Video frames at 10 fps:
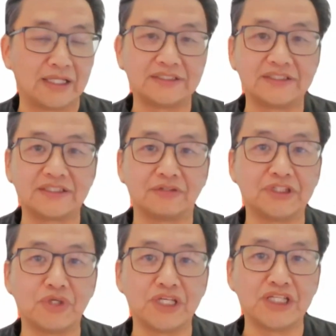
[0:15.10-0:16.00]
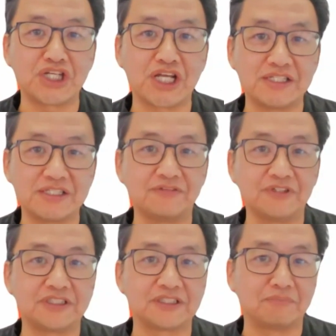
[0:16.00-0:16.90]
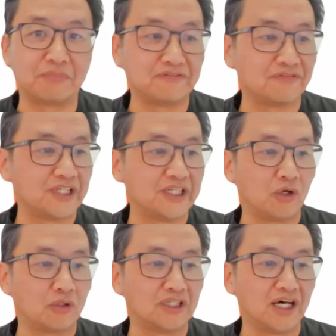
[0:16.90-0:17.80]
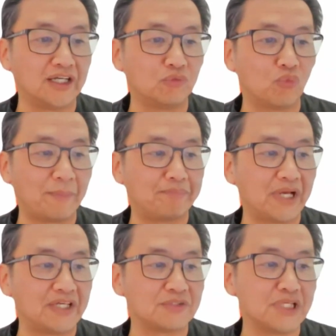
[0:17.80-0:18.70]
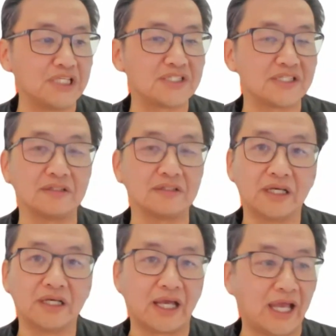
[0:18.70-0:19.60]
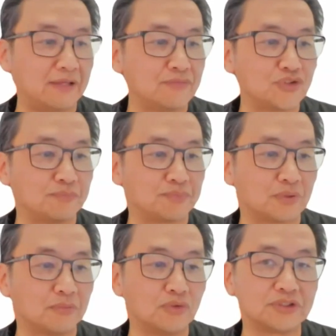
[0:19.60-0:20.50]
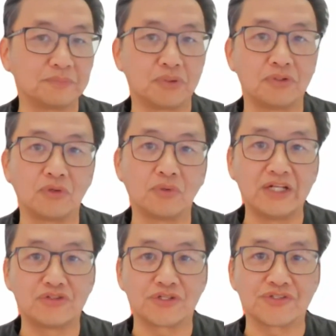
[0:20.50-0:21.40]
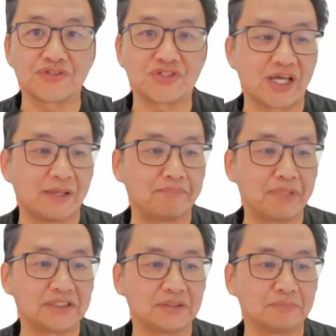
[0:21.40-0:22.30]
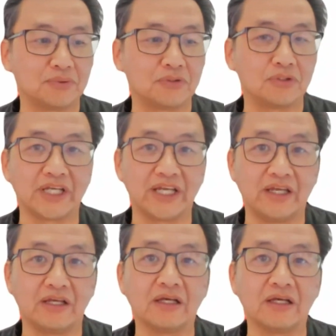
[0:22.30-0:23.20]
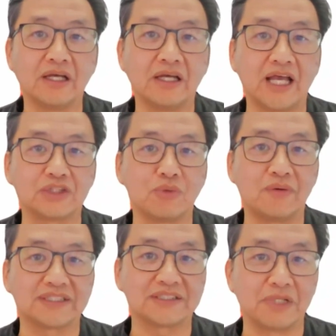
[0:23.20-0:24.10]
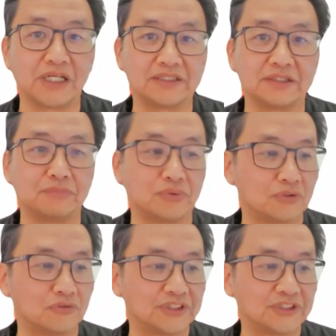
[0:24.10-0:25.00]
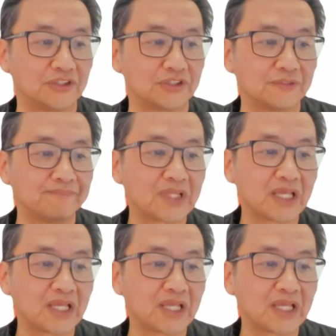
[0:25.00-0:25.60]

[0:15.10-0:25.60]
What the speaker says: This is our new initiative. It is a monthly online web-based meeting aimed to promote pleural interest and better pleural care, as well as stimulating pleural research.